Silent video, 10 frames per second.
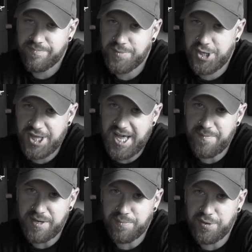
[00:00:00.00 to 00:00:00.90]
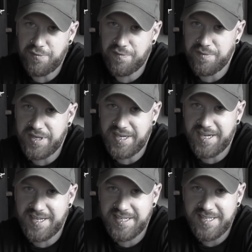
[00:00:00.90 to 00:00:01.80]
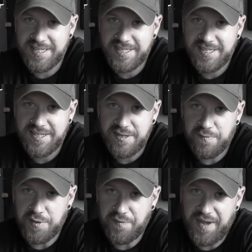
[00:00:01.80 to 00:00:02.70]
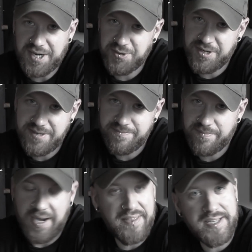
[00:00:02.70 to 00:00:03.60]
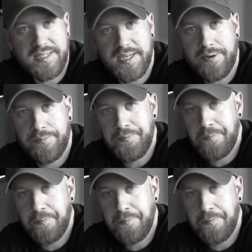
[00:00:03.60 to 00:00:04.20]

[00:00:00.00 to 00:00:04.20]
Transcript: could that have been improved from the factory? I think so.